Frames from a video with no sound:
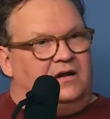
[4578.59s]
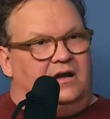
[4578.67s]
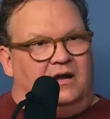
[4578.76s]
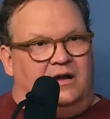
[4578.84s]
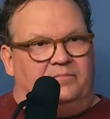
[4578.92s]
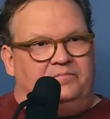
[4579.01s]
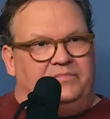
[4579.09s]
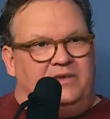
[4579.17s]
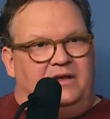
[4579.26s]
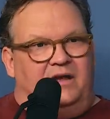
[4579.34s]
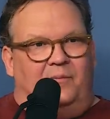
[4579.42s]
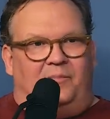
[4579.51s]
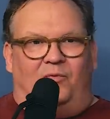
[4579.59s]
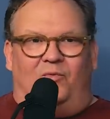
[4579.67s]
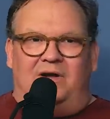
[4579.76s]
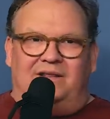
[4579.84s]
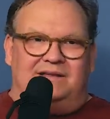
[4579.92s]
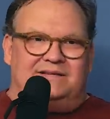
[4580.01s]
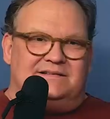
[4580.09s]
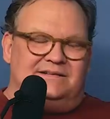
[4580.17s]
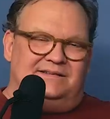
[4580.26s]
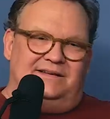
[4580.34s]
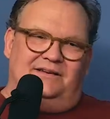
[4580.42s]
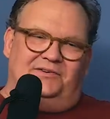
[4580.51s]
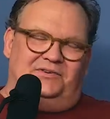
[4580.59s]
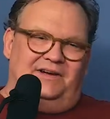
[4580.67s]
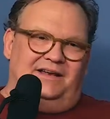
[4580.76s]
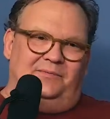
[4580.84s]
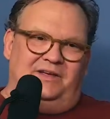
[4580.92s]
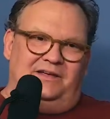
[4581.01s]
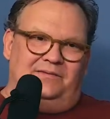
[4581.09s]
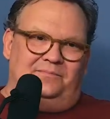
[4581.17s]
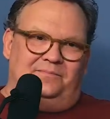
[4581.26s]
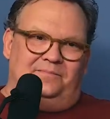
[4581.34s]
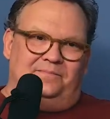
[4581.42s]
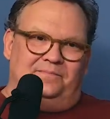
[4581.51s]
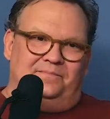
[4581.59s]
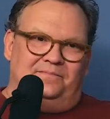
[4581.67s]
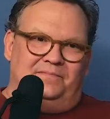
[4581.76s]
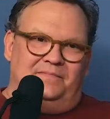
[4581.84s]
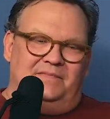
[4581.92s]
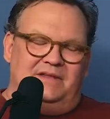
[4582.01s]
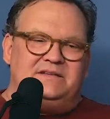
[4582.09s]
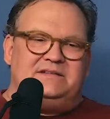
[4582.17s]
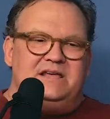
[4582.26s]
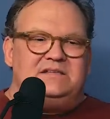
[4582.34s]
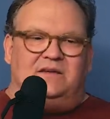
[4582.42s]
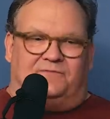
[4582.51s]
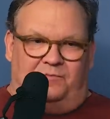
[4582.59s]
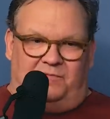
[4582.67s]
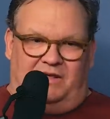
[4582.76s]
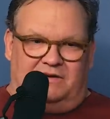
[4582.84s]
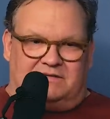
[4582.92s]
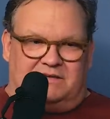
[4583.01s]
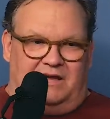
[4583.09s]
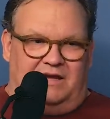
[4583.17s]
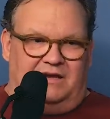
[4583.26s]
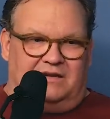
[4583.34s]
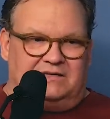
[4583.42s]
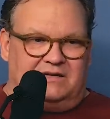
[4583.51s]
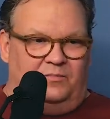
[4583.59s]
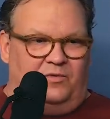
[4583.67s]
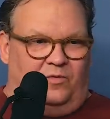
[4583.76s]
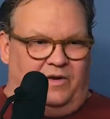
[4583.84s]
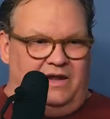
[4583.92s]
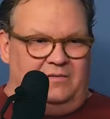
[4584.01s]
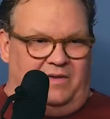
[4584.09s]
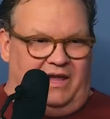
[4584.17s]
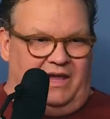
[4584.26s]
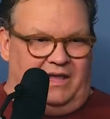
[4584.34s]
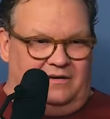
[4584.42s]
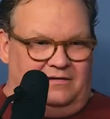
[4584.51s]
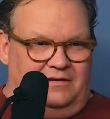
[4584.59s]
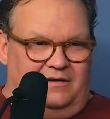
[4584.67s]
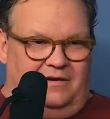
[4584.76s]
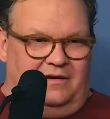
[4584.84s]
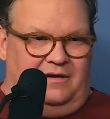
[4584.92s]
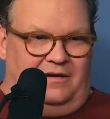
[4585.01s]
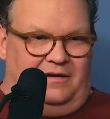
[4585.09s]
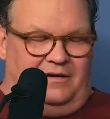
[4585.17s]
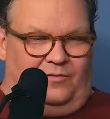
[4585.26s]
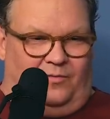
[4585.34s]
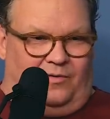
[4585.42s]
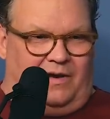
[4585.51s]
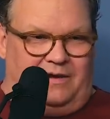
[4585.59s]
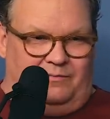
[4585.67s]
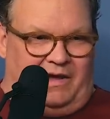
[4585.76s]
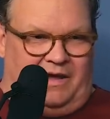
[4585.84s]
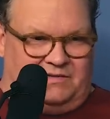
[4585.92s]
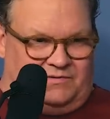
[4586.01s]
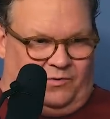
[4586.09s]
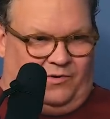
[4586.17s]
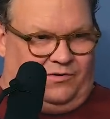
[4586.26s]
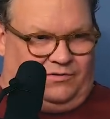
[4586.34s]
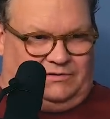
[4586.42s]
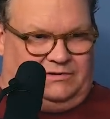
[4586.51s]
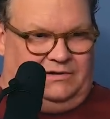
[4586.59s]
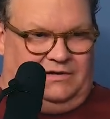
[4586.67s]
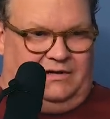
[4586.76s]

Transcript: But one that's, you know, and I mean, it's easy for me to say because I'm a white man in a white man's world.